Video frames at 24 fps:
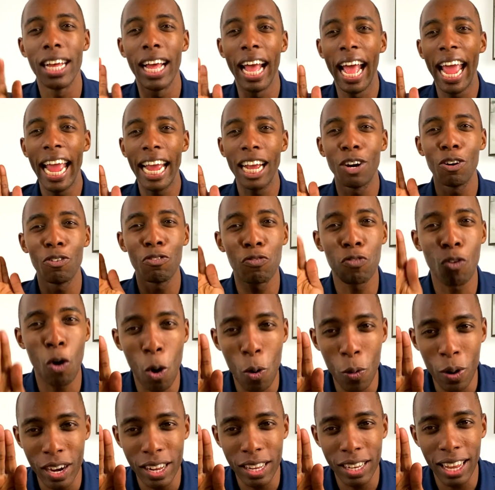angle
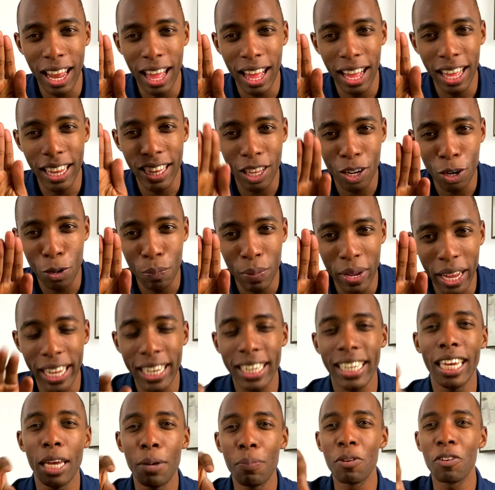forward a, lot, a little bit,
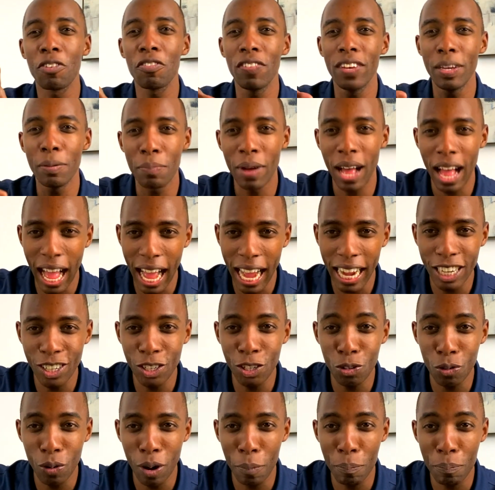keep your feet behind
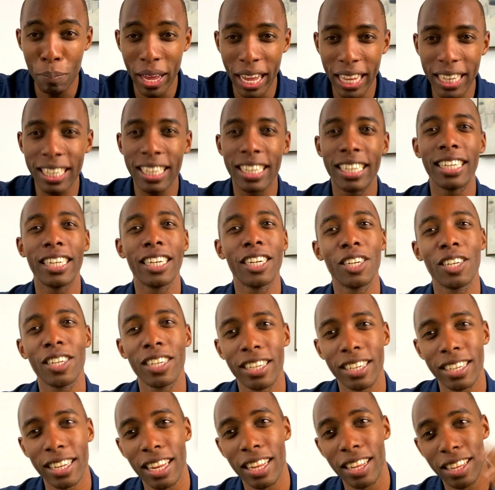you a bit because there's
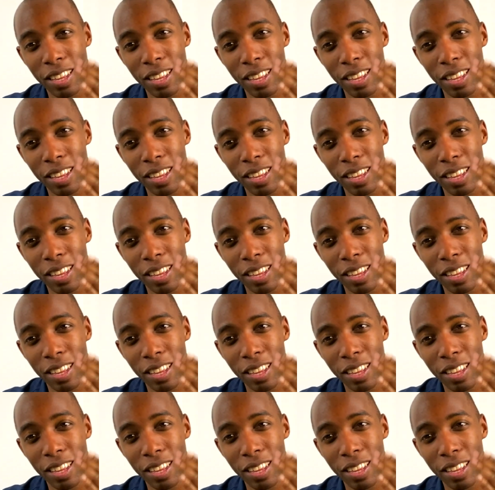this